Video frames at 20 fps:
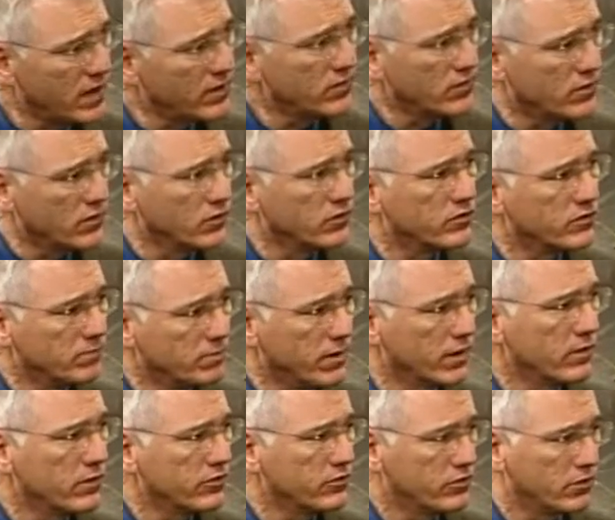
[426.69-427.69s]
assess
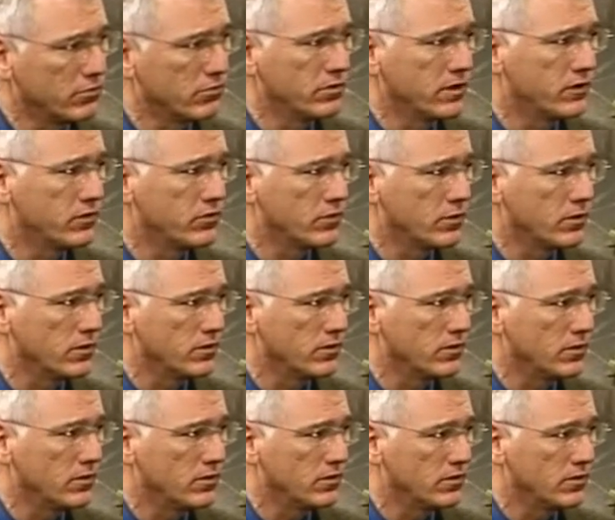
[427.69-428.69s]
their spiritual
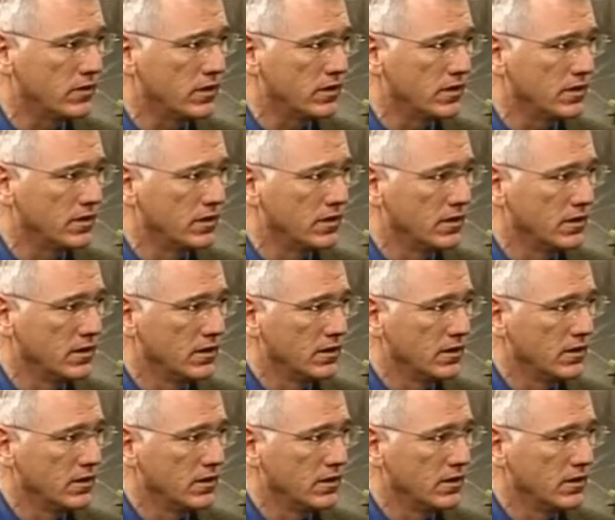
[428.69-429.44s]
resources.